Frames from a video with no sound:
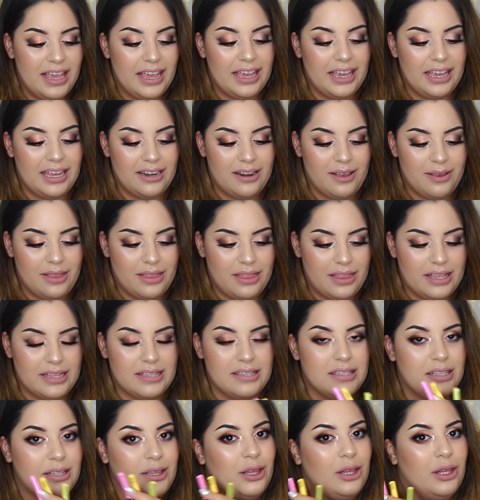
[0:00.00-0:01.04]
in
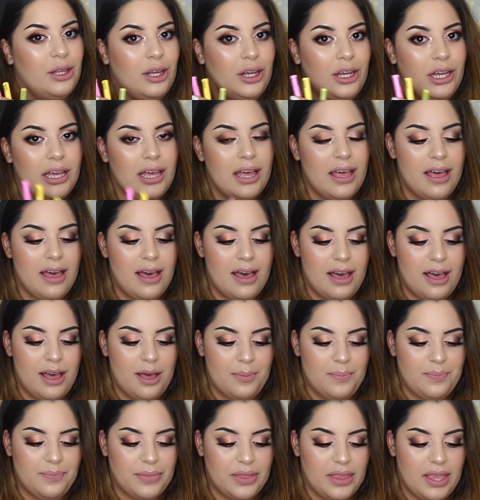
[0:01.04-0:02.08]
this look,
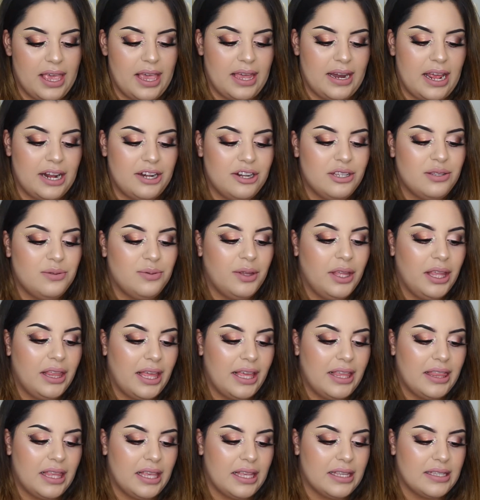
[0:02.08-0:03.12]
and I just really
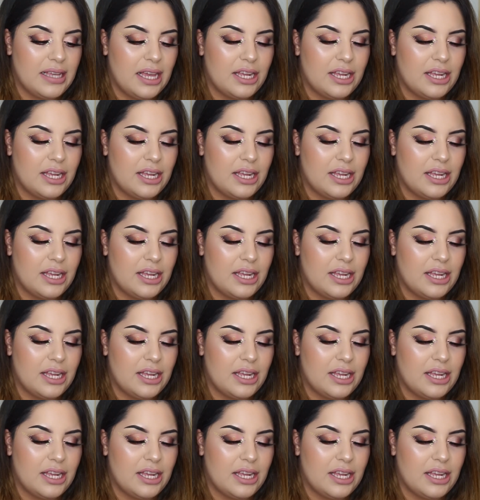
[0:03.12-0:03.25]
like these.